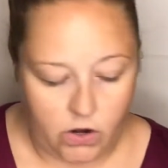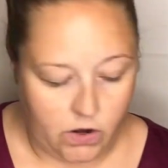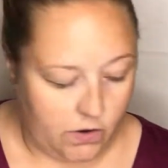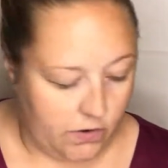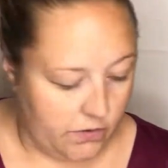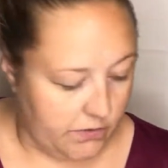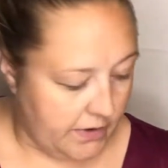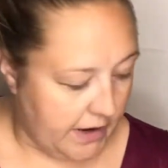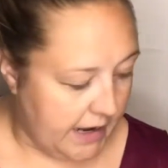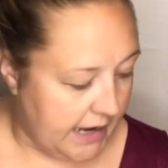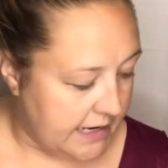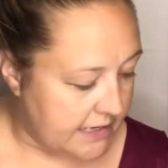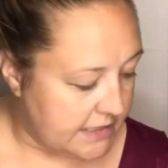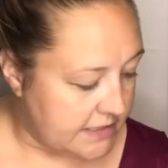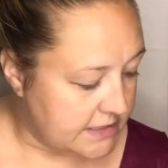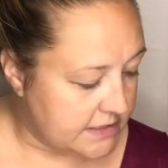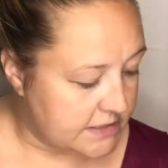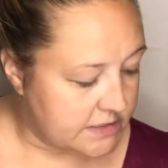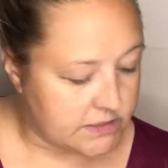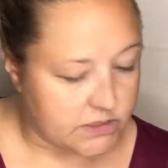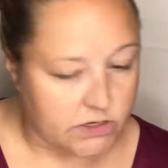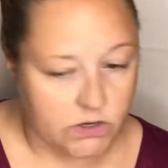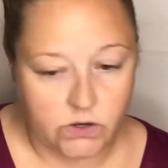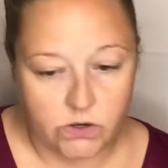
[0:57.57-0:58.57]
All right,
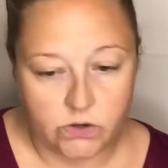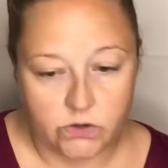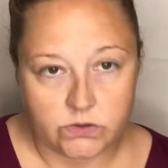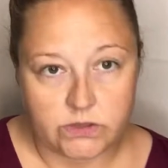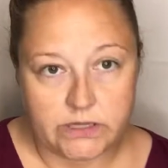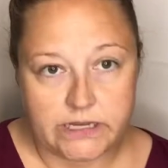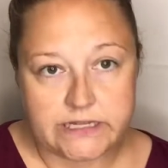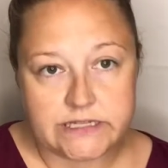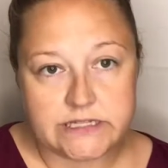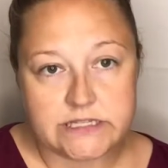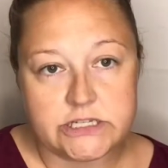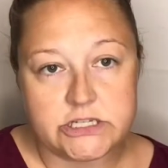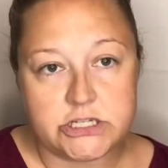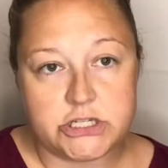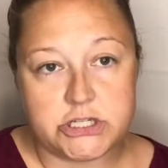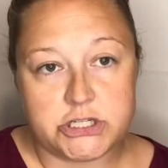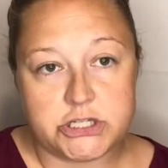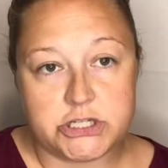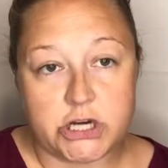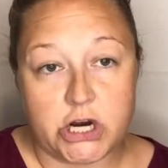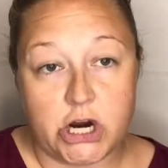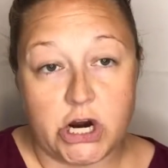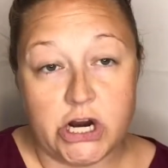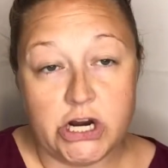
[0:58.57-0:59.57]
so let's
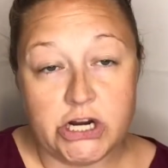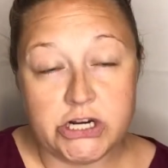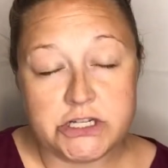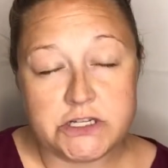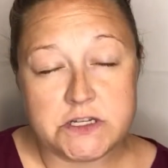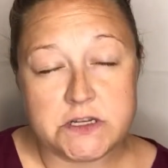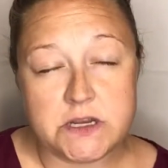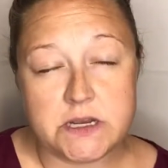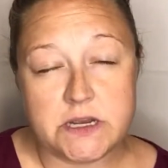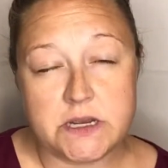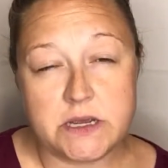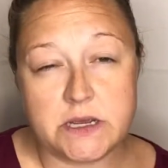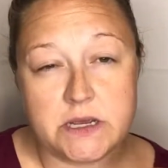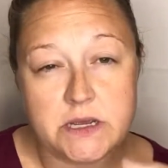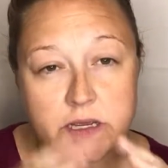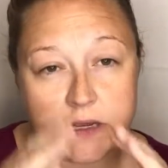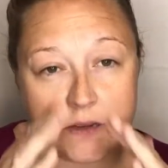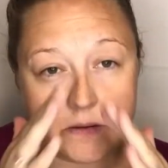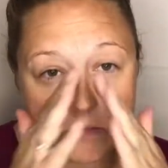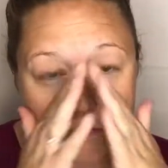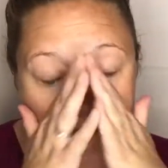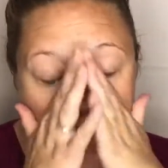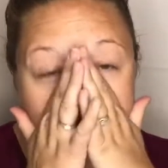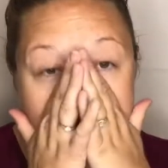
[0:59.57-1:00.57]
start
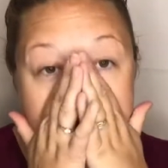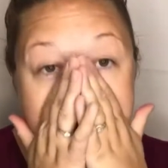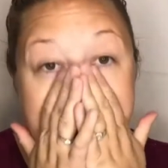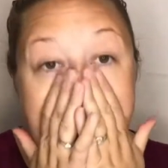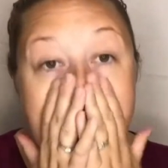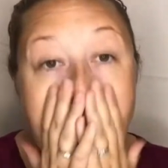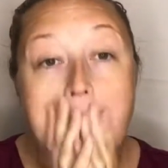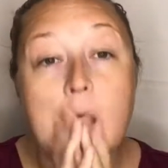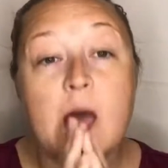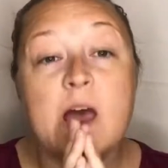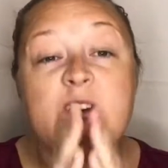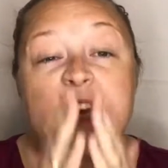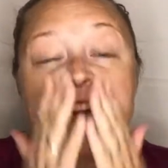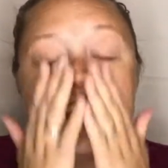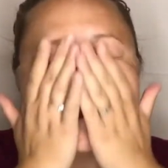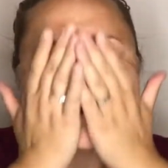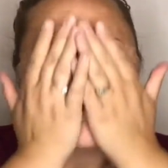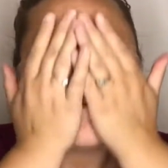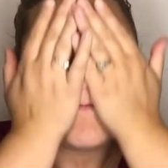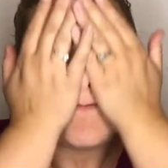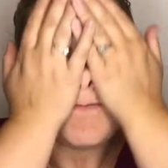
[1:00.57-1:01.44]
by